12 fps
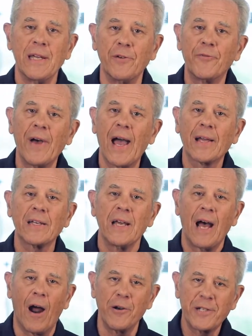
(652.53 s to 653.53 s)
In fact,
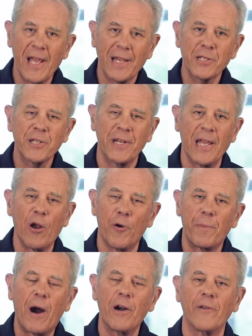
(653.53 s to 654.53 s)
our text today,
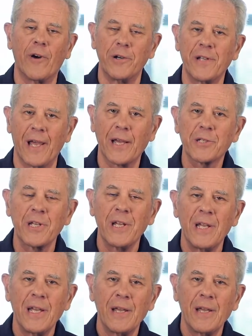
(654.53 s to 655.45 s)
or part of our text,